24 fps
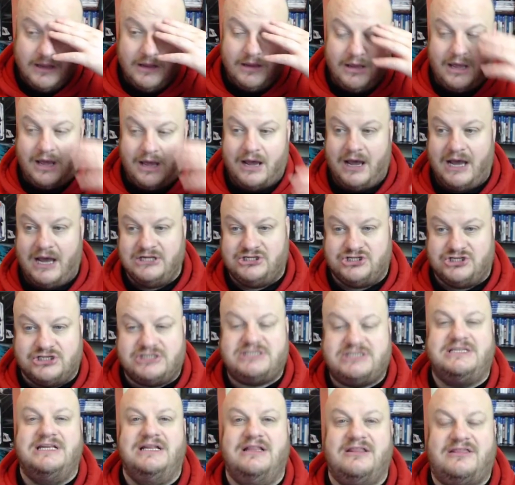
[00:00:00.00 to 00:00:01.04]
Uh, I
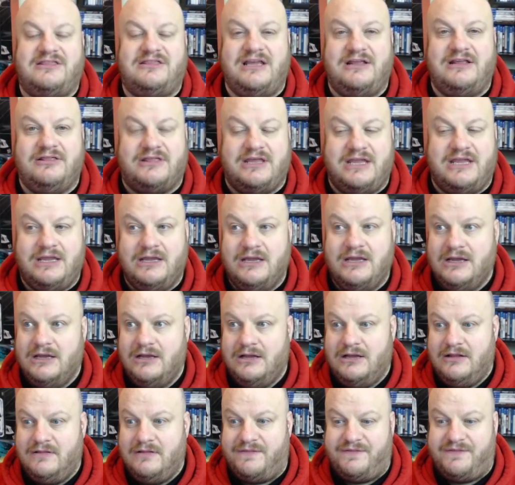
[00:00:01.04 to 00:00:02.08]
just didn't think the
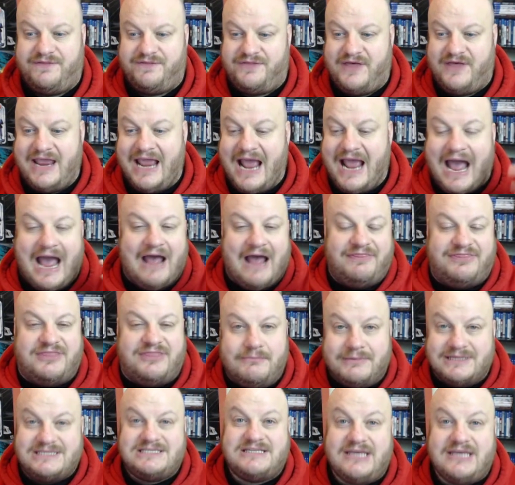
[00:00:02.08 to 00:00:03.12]
they had the
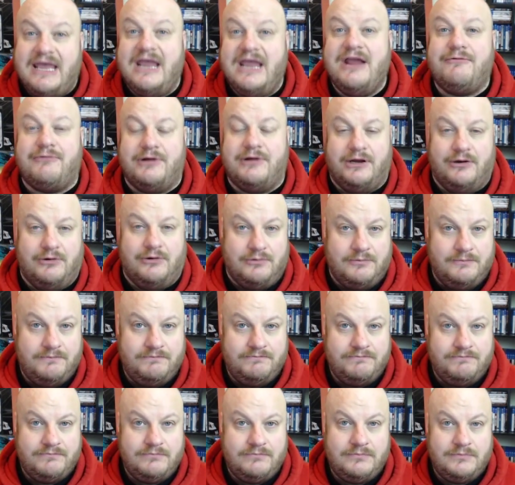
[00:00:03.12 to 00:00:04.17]
material
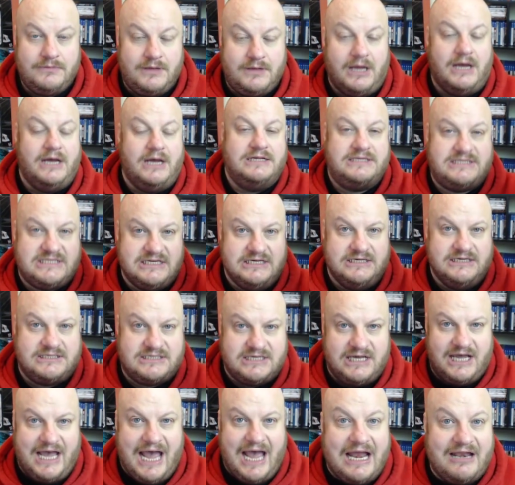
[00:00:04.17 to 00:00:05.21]
uh, to
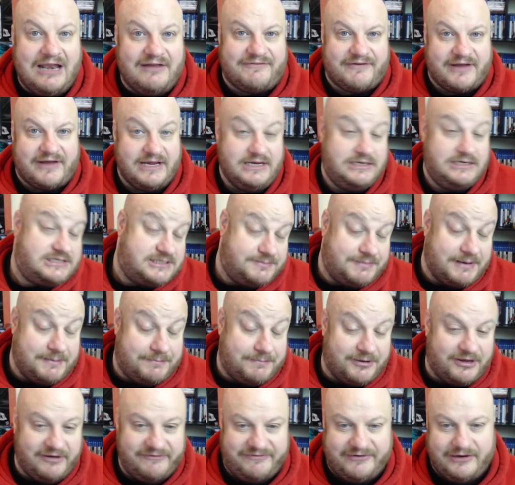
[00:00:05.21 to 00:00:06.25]
to elevate. To be
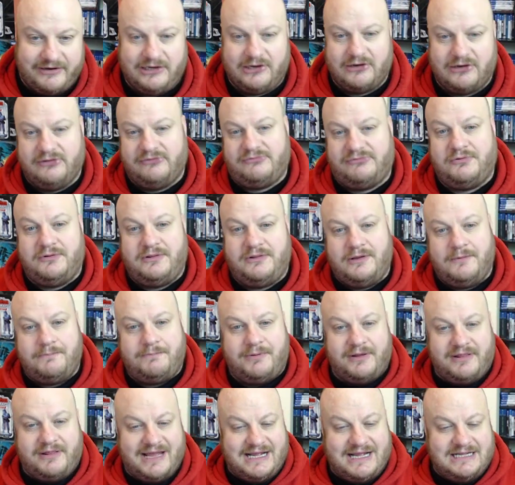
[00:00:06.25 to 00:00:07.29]
perfectly honest with you,
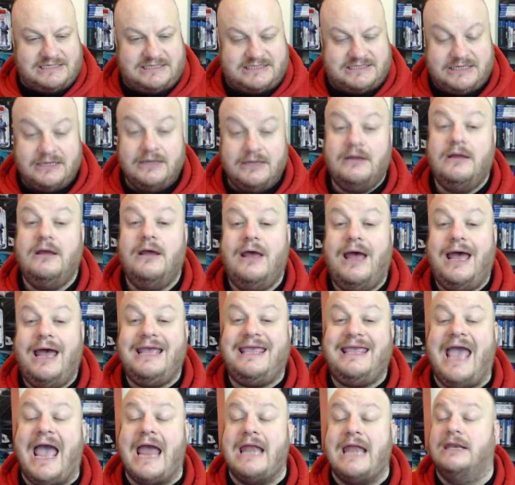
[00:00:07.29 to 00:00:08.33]
but that's
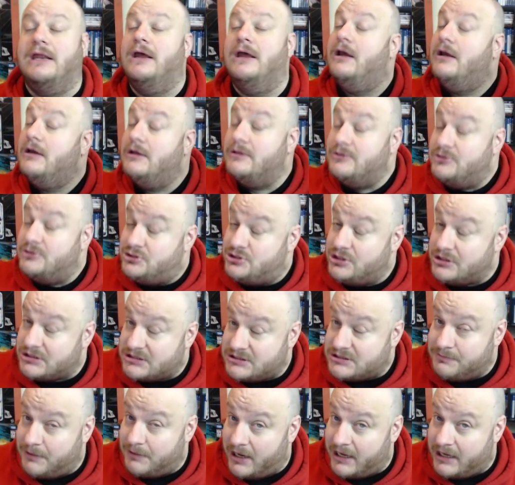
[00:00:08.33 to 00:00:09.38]
again
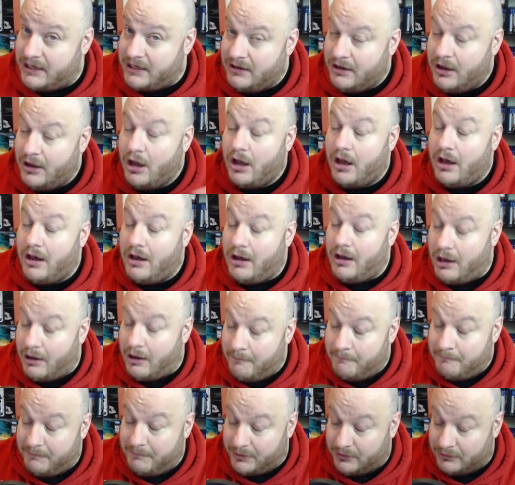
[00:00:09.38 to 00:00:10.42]
just my
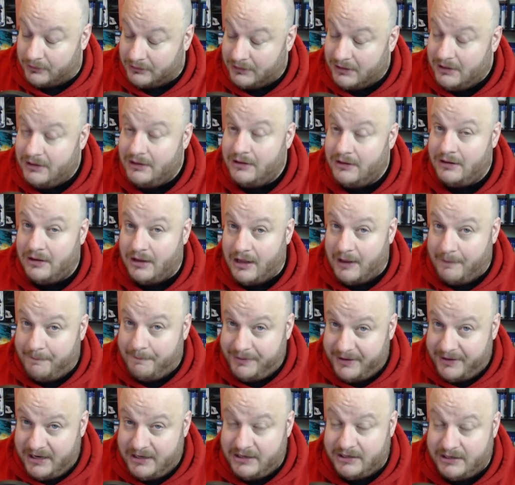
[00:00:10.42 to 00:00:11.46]
humble
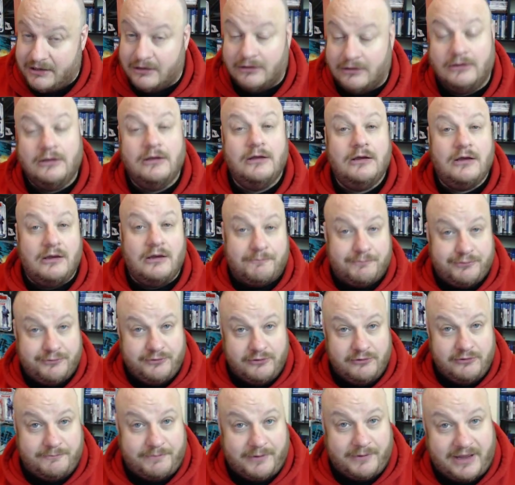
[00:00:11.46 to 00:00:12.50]
opinion,
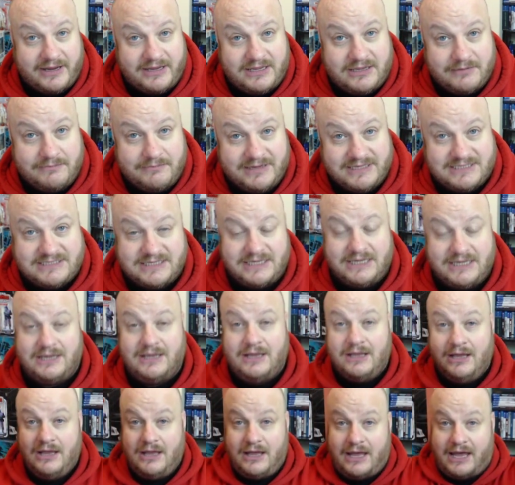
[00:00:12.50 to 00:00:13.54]
approved by committee.
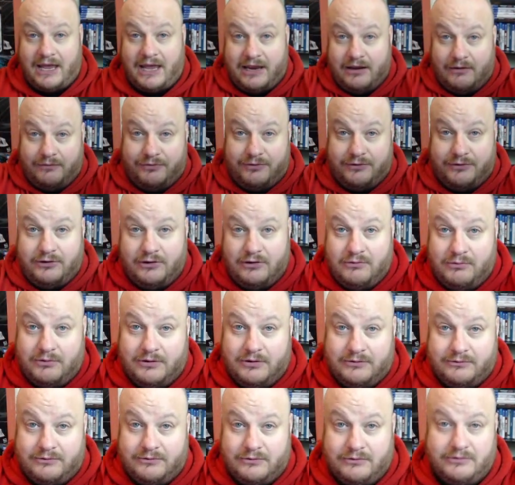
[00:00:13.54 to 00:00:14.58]
Hail the new
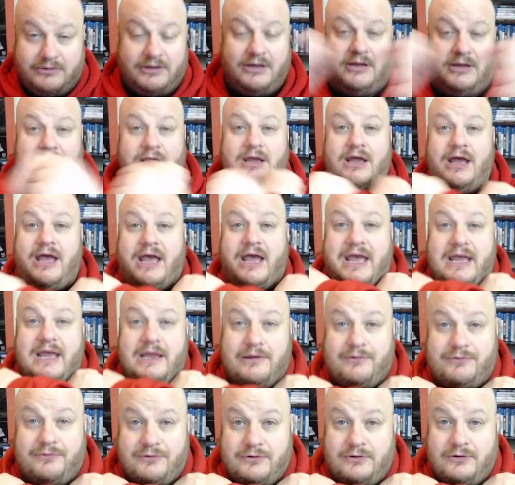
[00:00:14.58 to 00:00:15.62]
world order!
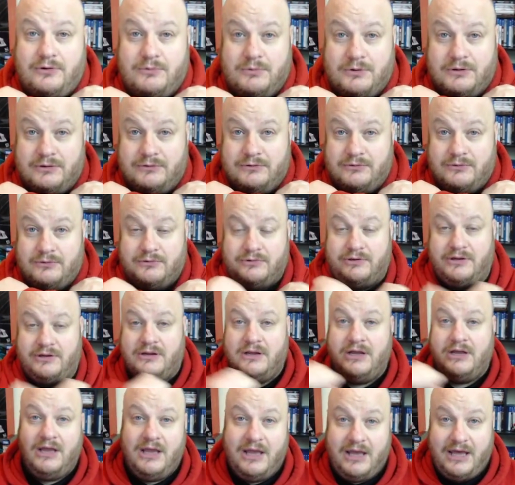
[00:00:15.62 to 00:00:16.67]
Hail the new world order!
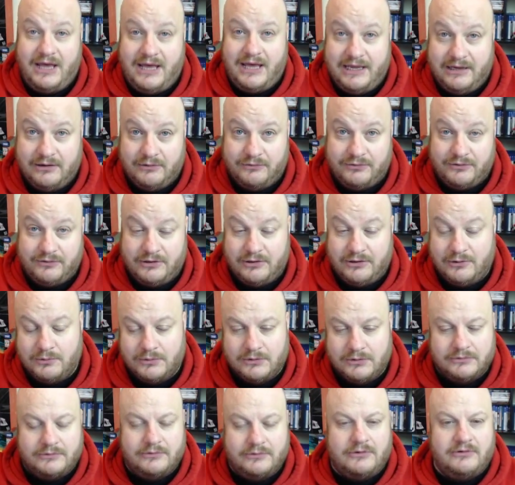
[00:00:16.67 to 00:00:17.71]
Hail the new
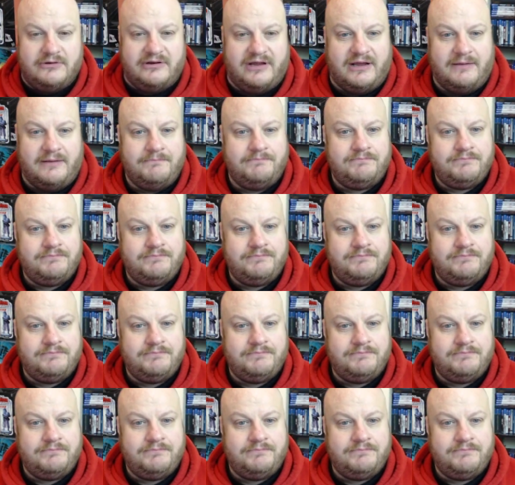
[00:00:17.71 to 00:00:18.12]
world order!